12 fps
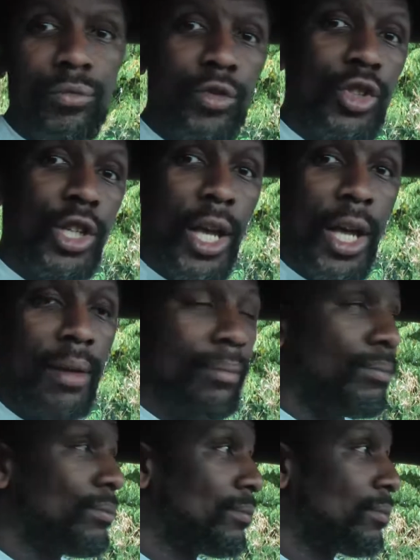share.
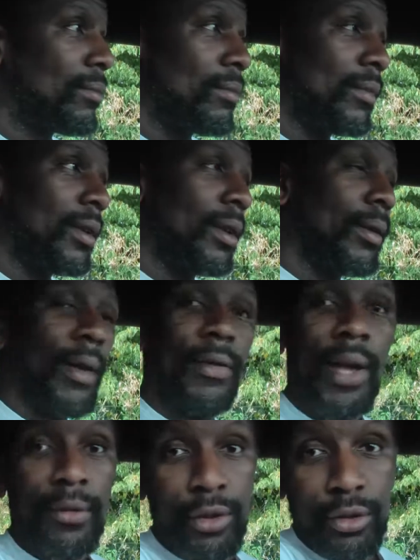If
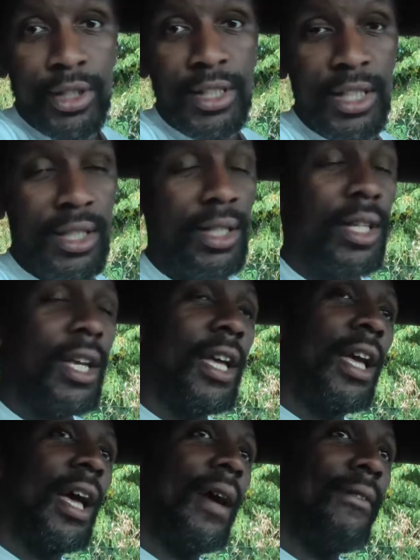you haven't already seen,
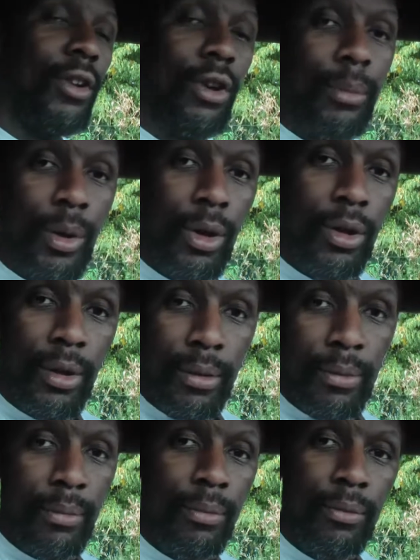have a look at my other
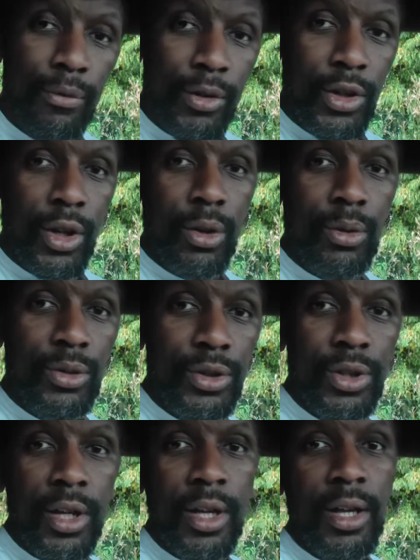
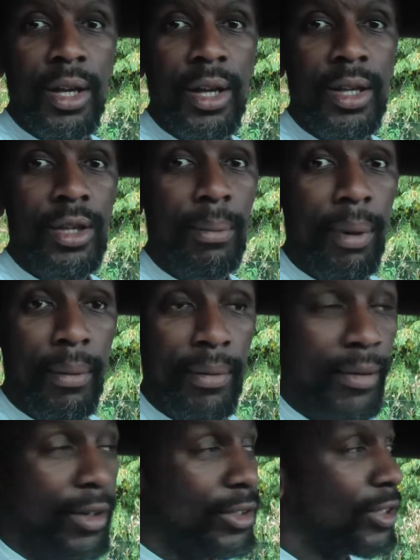videos. You'll probably
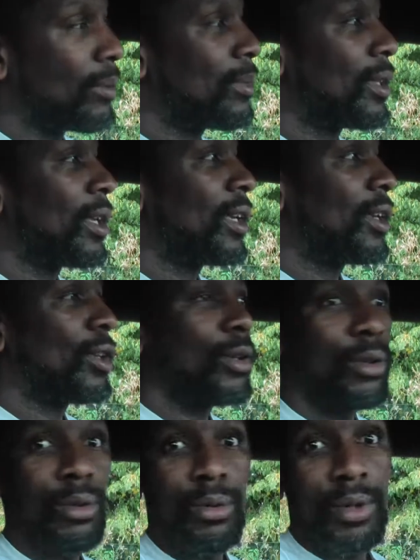find something
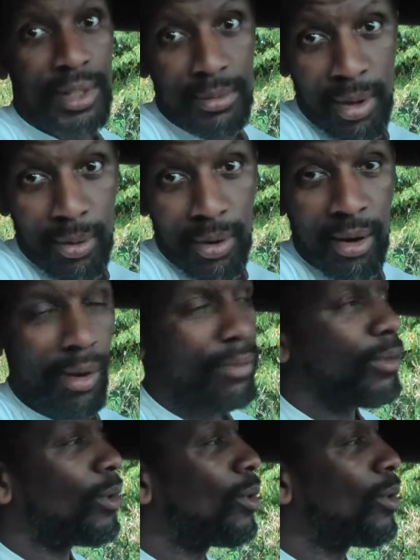you need to be aware of,